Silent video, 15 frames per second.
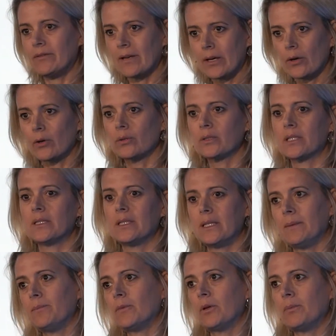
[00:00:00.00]
on the
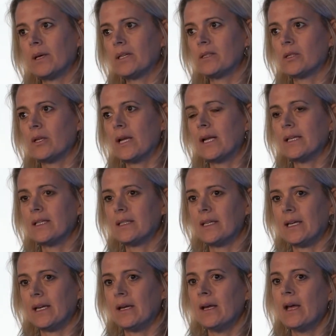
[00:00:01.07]
learning
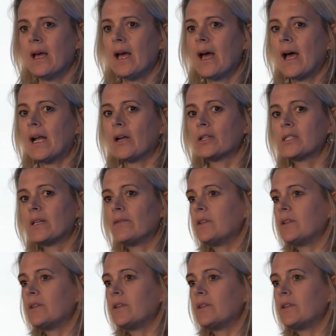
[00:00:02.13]
style of these different